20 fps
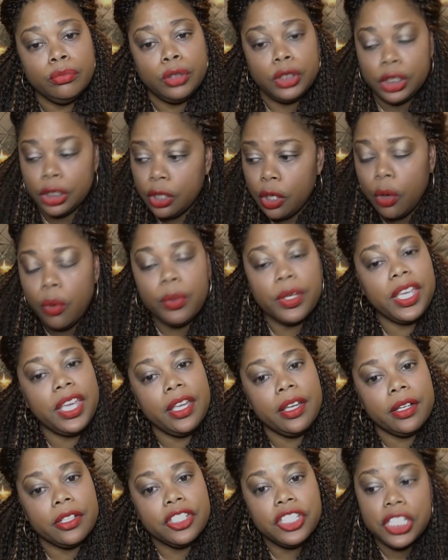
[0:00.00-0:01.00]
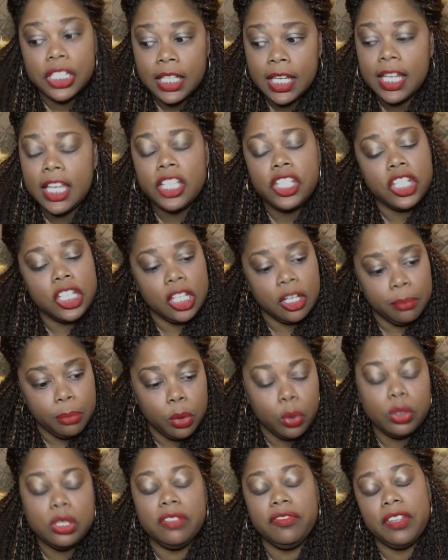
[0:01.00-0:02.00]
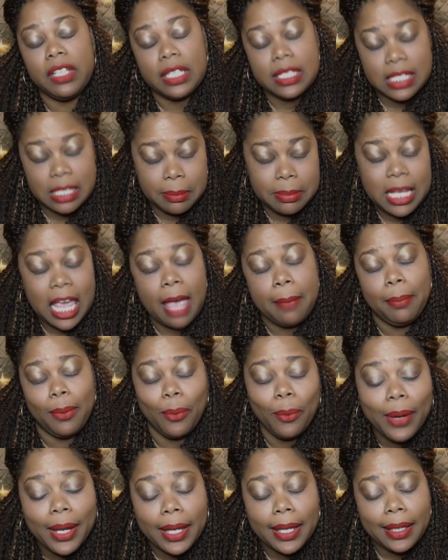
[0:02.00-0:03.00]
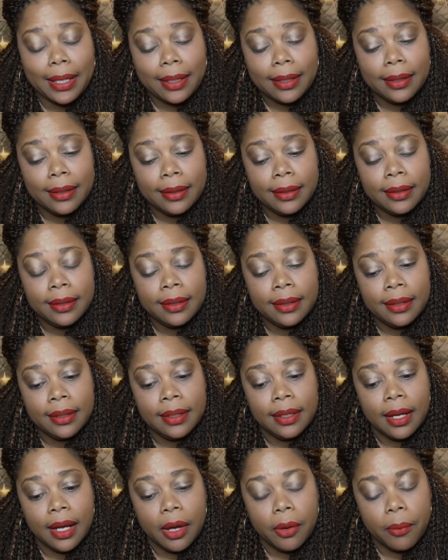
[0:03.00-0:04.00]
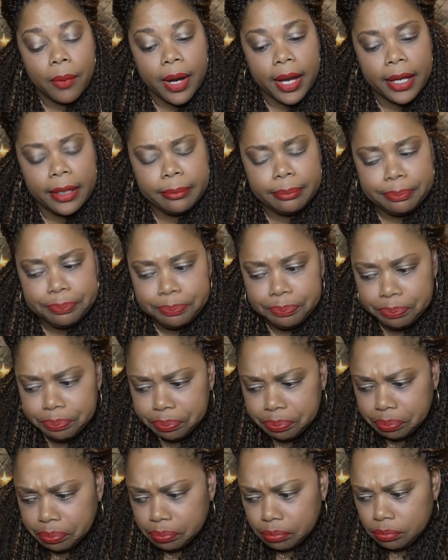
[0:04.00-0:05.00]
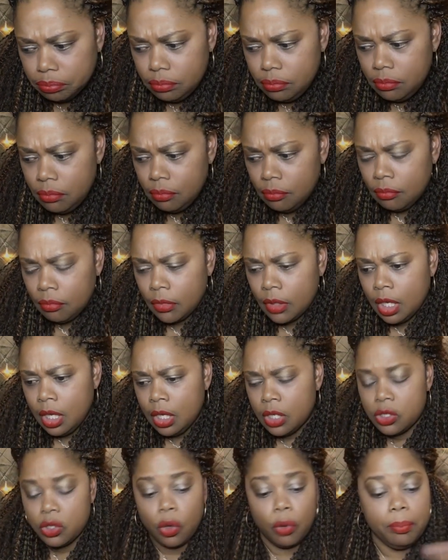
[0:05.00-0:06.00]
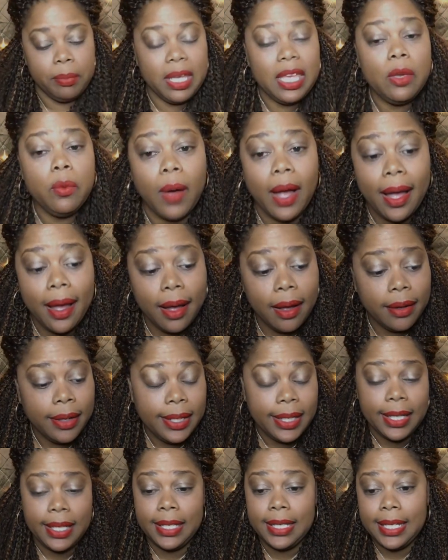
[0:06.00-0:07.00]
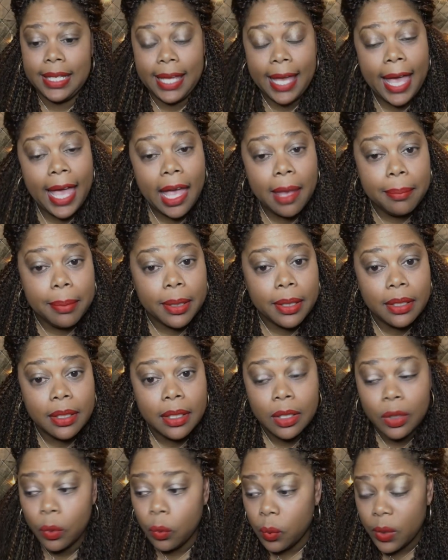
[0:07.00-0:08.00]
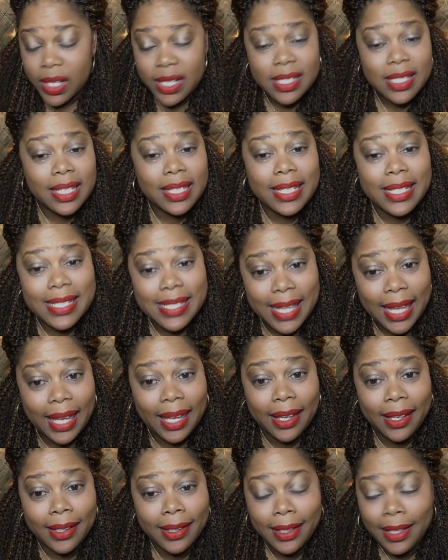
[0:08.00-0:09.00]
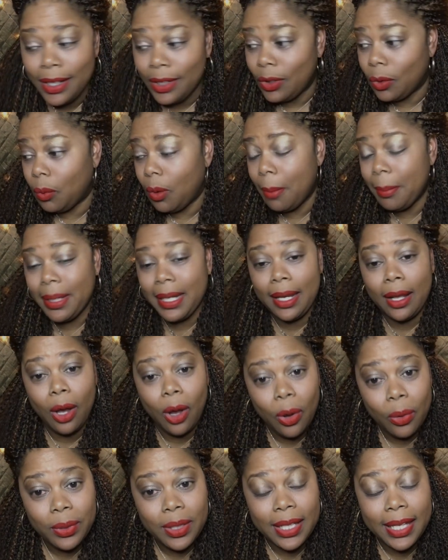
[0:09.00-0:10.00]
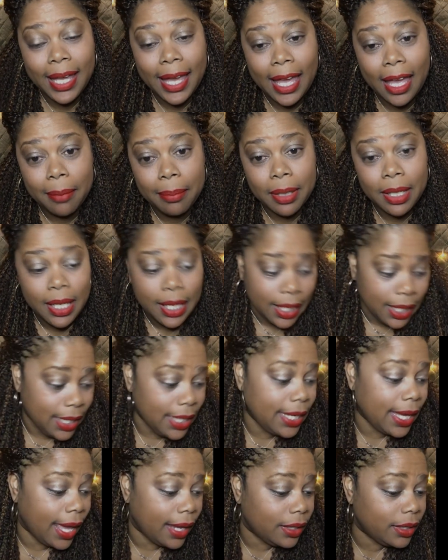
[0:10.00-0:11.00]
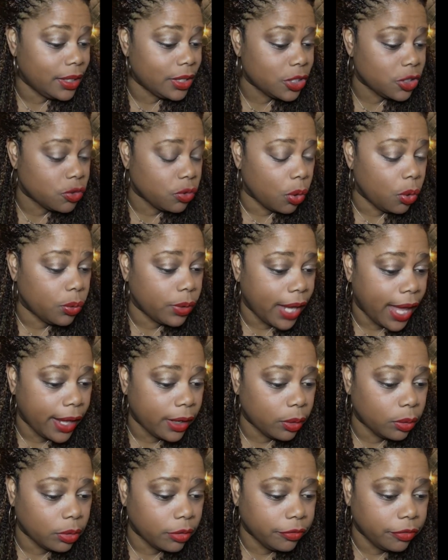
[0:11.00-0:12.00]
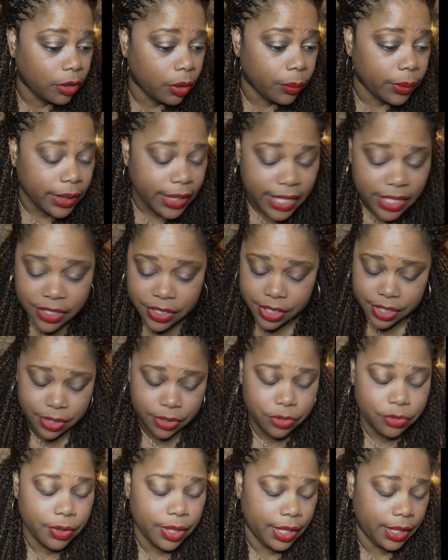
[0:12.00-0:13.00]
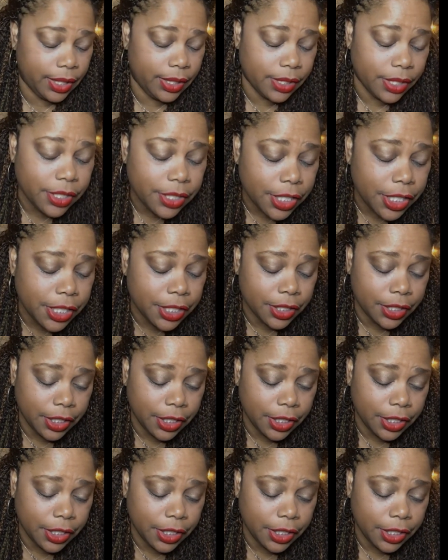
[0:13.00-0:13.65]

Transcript: She don't kill. She, if she in a mood, she feeling some type of way. All right? So meanwhile, in the cabin, Winston is there. The woman that owned the cabin, he got her strolled out on the floor and he just a drinking.